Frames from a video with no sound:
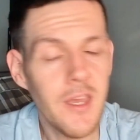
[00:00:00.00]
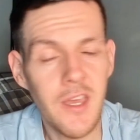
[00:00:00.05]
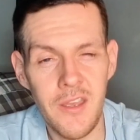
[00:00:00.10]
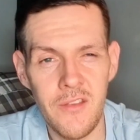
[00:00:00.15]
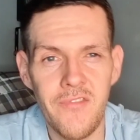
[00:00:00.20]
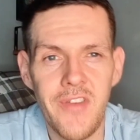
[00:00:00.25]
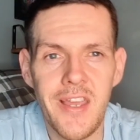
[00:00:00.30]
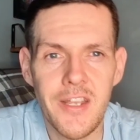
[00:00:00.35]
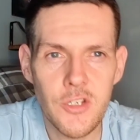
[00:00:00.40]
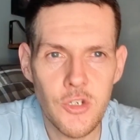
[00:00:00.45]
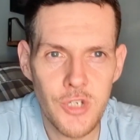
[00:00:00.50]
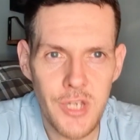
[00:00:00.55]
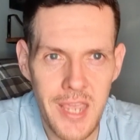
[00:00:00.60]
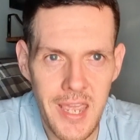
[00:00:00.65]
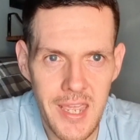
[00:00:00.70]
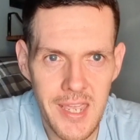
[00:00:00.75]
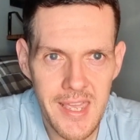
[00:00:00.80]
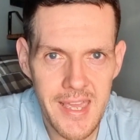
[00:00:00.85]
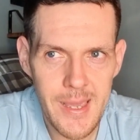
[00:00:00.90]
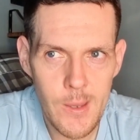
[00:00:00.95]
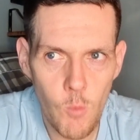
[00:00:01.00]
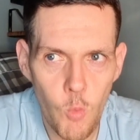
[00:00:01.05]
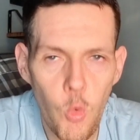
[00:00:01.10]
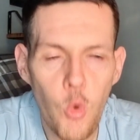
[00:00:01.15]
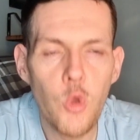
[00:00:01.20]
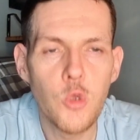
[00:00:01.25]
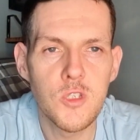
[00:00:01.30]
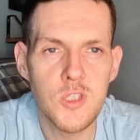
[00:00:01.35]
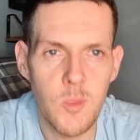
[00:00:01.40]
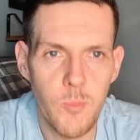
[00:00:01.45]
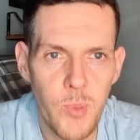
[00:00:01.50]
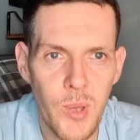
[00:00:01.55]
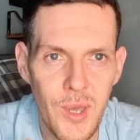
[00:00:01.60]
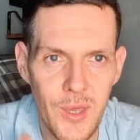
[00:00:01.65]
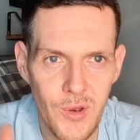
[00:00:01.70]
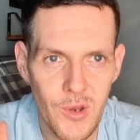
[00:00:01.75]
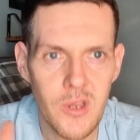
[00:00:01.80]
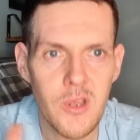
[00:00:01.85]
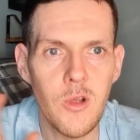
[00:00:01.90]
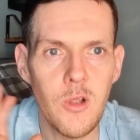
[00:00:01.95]
Avengers Endgame was the
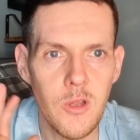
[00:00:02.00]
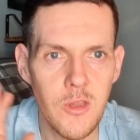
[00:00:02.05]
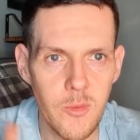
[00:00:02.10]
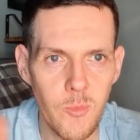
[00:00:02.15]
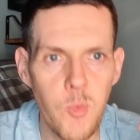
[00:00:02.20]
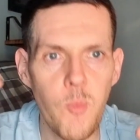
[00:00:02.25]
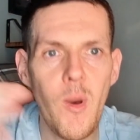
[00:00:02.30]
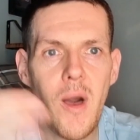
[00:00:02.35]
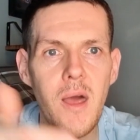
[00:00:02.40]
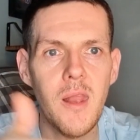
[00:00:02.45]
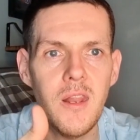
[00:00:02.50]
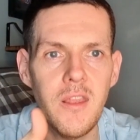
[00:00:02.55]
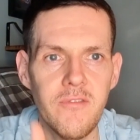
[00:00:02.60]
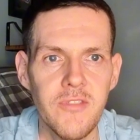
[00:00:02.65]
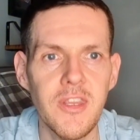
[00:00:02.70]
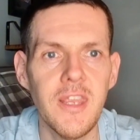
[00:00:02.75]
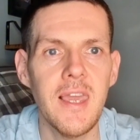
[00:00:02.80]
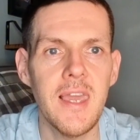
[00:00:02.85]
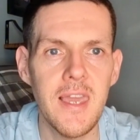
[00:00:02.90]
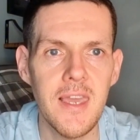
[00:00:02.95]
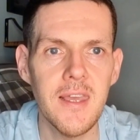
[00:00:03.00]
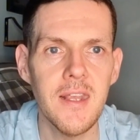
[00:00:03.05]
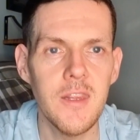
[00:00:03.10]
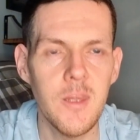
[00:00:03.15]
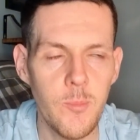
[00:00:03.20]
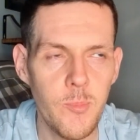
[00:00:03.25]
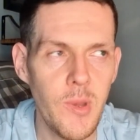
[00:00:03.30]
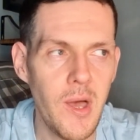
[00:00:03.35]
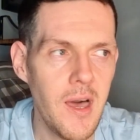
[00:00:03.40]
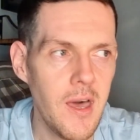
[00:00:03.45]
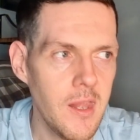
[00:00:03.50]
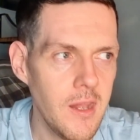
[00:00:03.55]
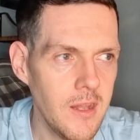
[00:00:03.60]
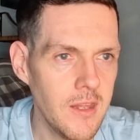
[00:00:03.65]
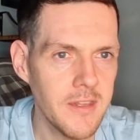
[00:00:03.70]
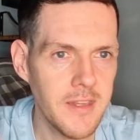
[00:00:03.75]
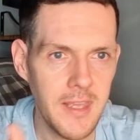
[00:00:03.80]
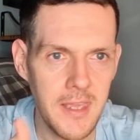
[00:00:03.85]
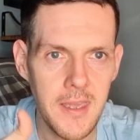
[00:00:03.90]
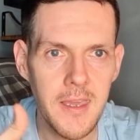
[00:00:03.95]
pinnacle, the battle of the end, the battle
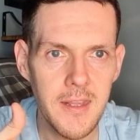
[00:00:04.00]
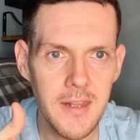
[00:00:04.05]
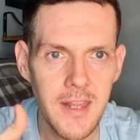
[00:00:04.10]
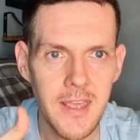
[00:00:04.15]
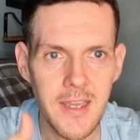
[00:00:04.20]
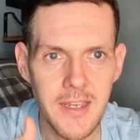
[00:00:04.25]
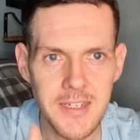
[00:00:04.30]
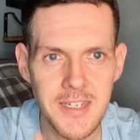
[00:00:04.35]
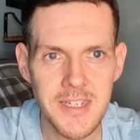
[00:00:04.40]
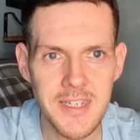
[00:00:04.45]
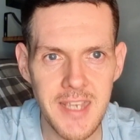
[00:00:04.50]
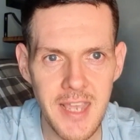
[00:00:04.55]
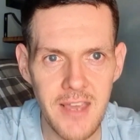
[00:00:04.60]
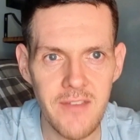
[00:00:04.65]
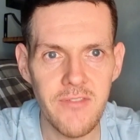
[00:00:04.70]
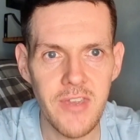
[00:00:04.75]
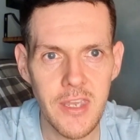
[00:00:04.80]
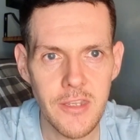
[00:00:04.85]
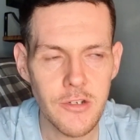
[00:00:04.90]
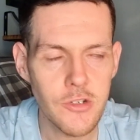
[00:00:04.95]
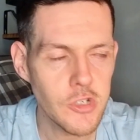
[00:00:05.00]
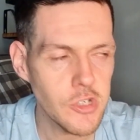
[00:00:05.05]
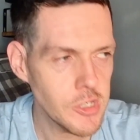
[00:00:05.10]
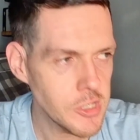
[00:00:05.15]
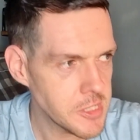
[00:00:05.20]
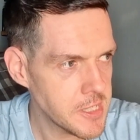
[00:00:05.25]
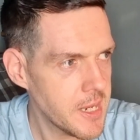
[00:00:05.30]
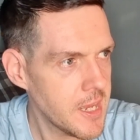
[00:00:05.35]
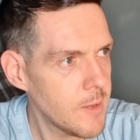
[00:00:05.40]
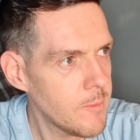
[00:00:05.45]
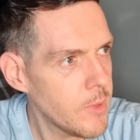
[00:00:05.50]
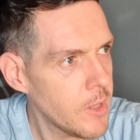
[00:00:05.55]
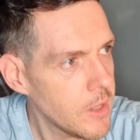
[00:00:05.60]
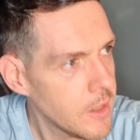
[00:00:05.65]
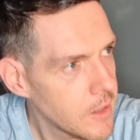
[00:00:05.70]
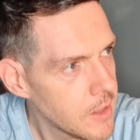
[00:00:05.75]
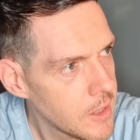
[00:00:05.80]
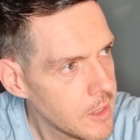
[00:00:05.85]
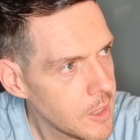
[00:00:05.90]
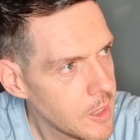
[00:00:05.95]
at the end, like as I say, Avengers Assemble.
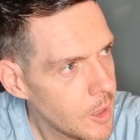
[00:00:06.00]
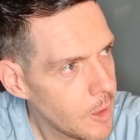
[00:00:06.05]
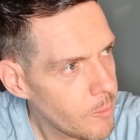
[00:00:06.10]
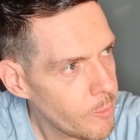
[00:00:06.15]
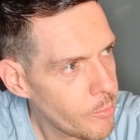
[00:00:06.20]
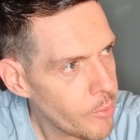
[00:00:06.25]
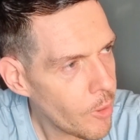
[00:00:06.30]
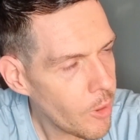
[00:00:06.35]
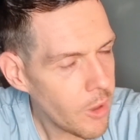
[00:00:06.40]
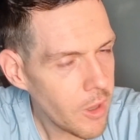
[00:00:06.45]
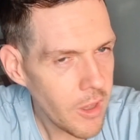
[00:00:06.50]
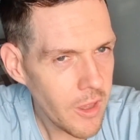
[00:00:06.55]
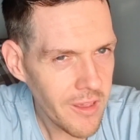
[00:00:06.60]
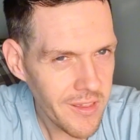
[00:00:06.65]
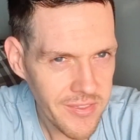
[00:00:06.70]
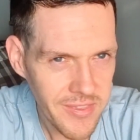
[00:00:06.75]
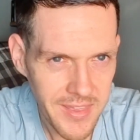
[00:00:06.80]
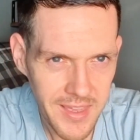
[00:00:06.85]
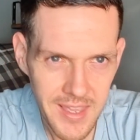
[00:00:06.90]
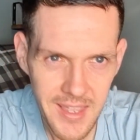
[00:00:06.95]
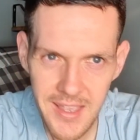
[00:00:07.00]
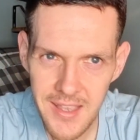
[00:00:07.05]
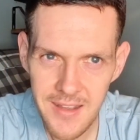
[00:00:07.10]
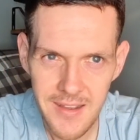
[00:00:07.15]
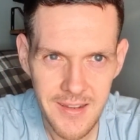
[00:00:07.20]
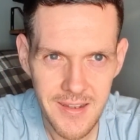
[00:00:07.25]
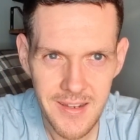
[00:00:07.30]
But I think